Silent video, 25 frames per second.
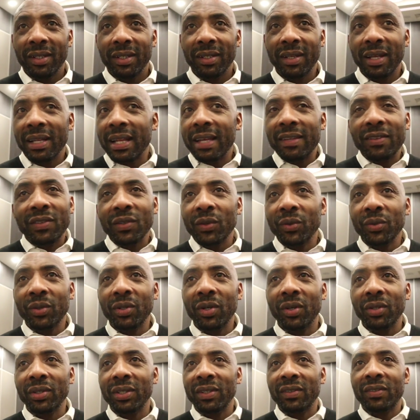You know, that's all
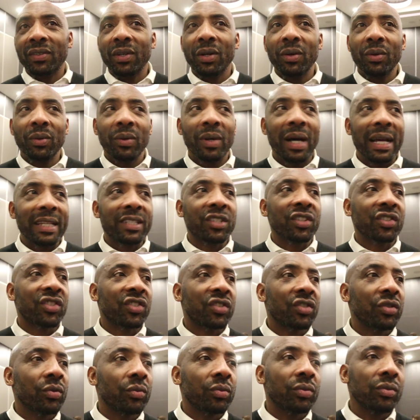good. And so I
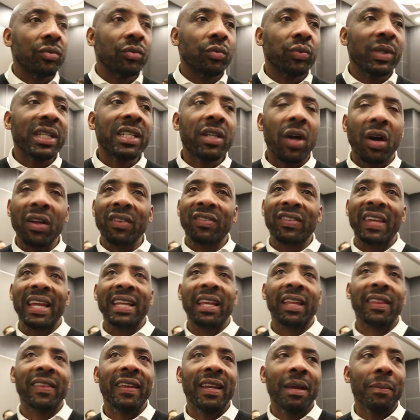just, we can't say
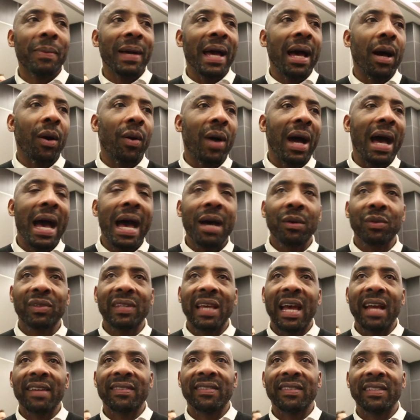anything about how
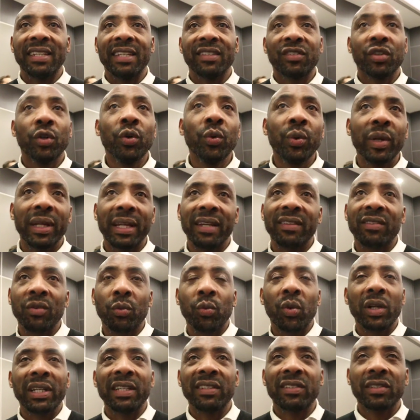Tyson is, who he is,
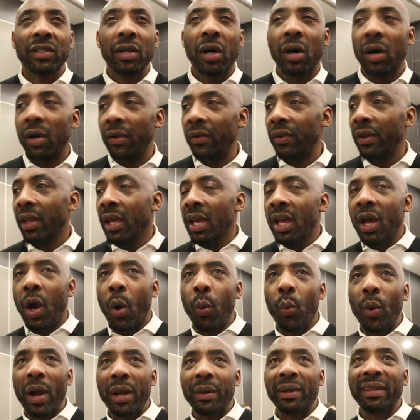and what he's got, and,
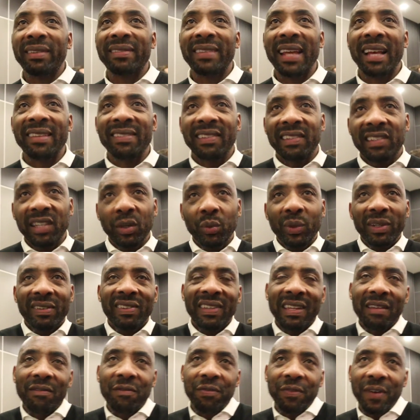and where he stands until we
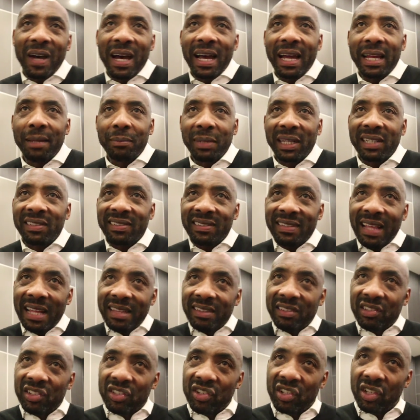see him fight because he's
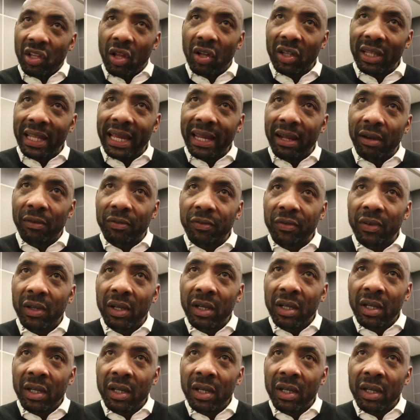had such a long layoff.